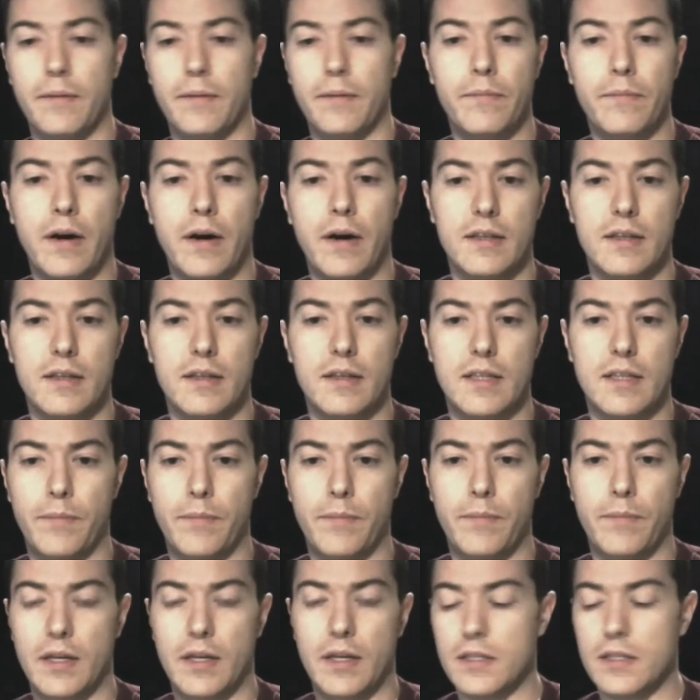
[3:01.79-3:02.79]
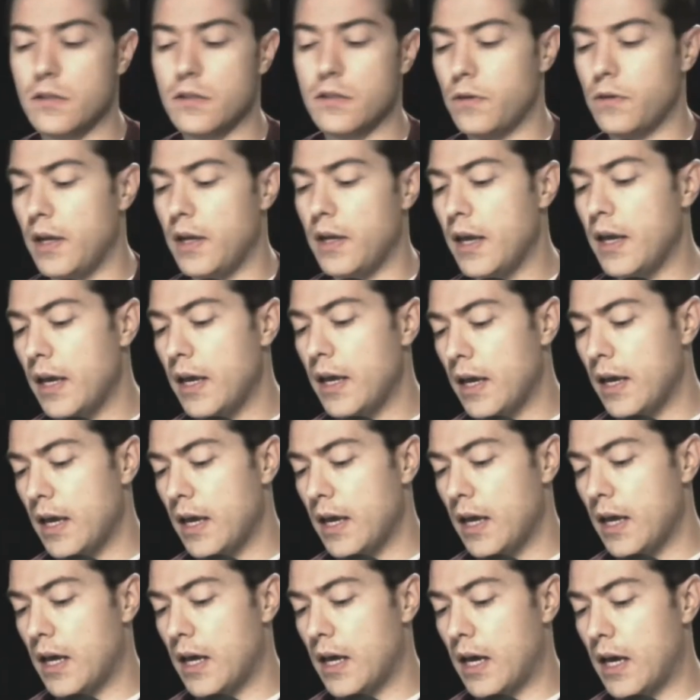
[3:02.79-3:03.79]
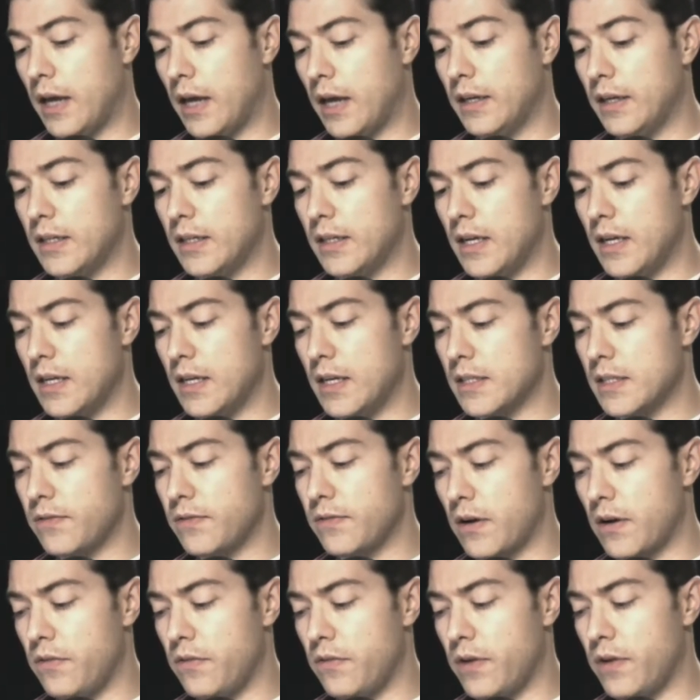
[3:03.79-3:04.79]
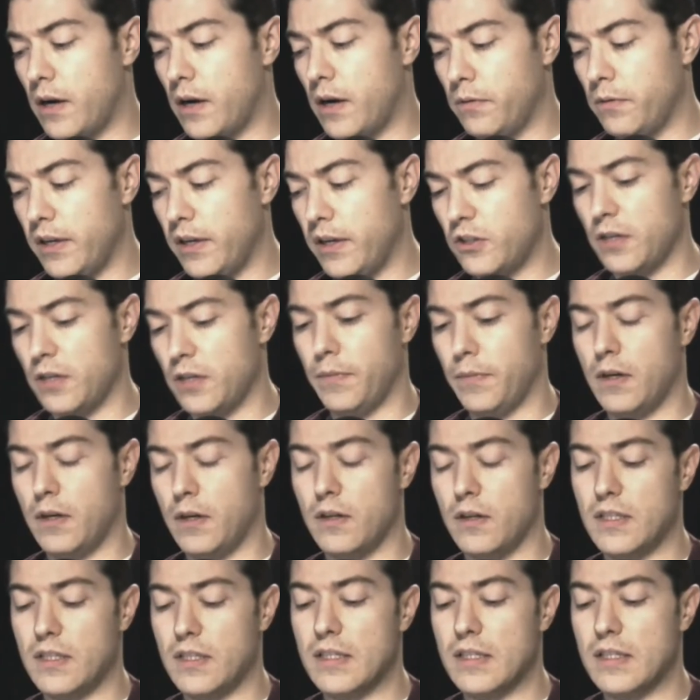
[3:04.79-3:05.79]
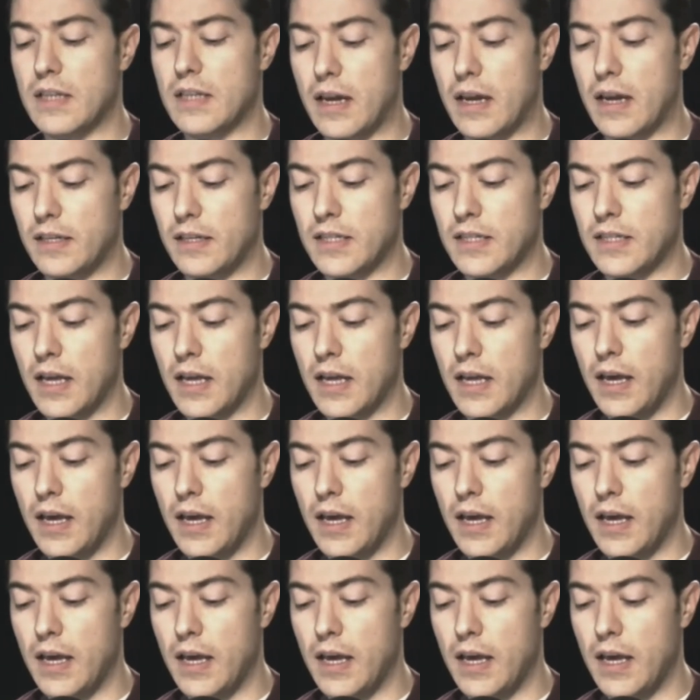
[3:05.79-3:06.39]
by a single ministry, and it is very far-reaching because it says